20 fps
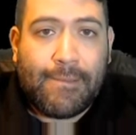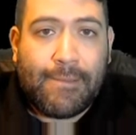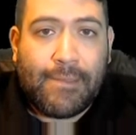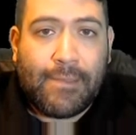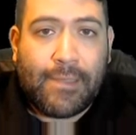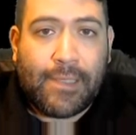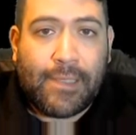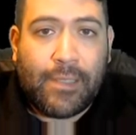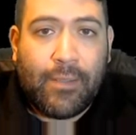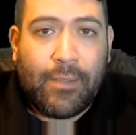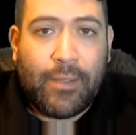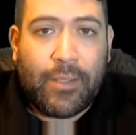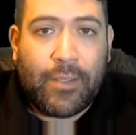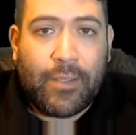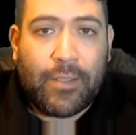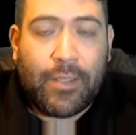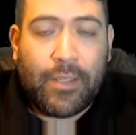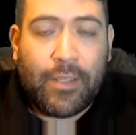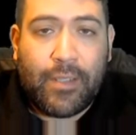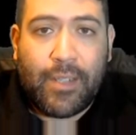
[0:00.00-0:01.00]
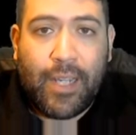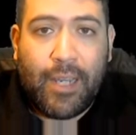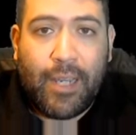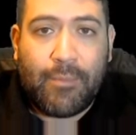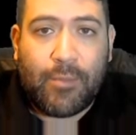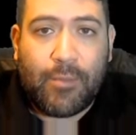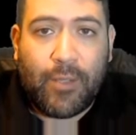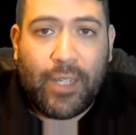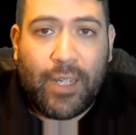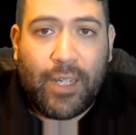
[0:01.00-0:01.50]
There we go, and just in time.
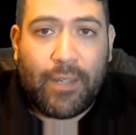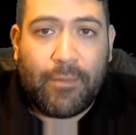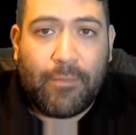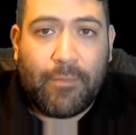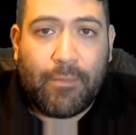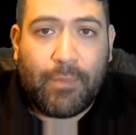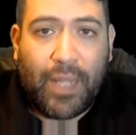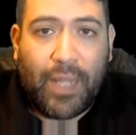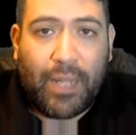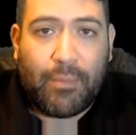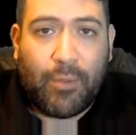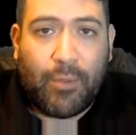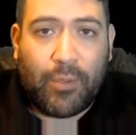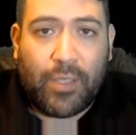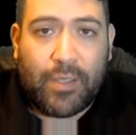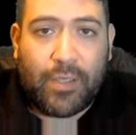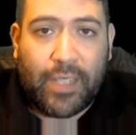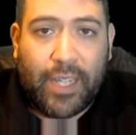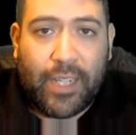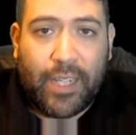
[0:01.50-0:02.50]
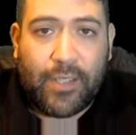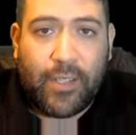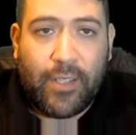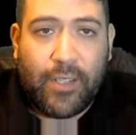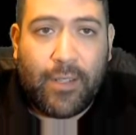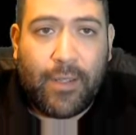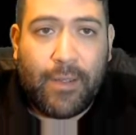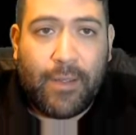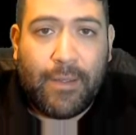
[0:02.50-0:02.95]
So yeah, Black Bolt doesn't get a turn.